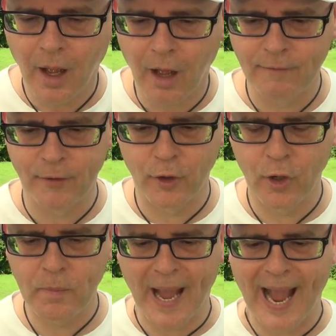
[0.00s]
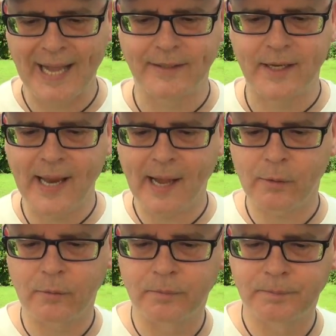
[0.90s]
a verb and a
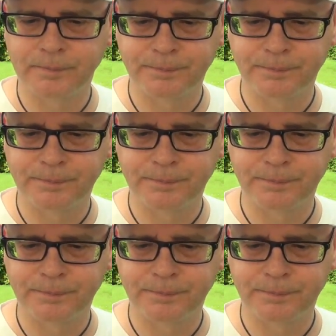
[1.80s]
noun.